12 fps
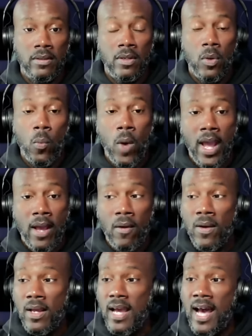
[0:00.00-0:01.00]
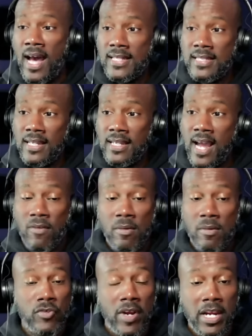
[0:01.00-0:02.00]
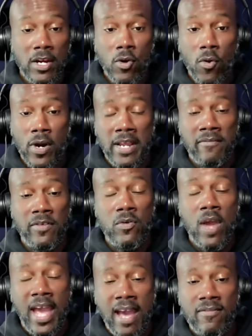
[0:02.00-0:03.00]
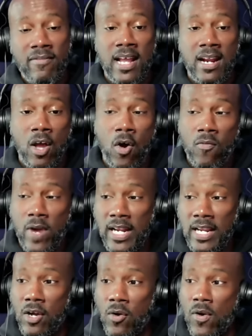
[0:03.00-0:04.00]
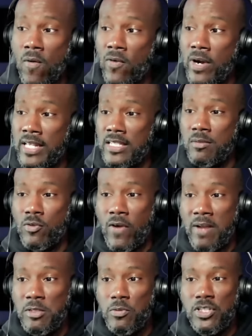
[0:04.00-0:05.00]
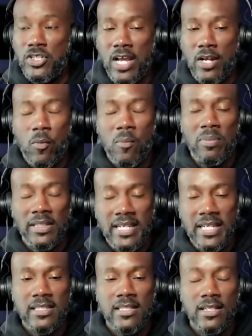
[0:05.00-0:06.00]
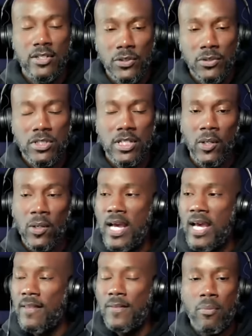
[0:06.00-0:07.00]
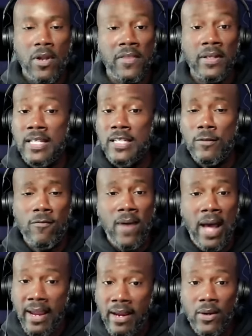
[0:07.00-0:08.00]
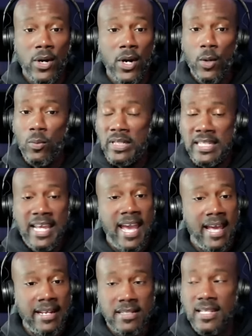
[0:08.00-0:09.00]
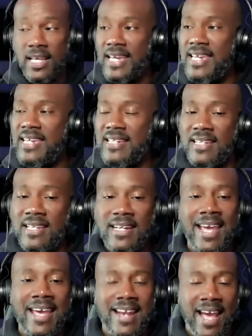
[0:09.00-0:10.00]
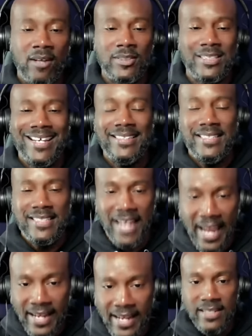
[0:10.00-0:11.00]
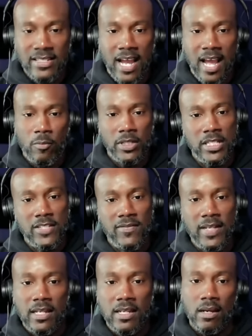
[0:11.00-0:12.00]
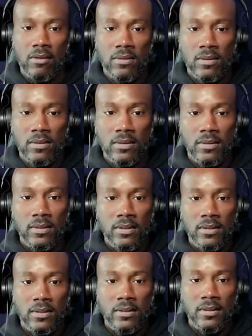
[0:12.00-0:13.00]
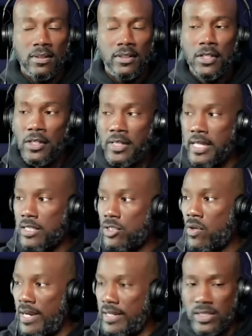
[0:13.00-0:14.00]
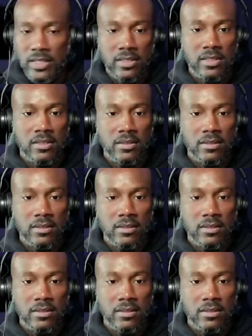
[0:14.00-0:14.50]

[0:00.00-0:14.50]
Wow. Asagai from the Drinking Gourd, if you have not already gone over and subscribed to his channel, please do so. The brother is fire with the edits. He did an outstanding job with this video. Goodness gracious.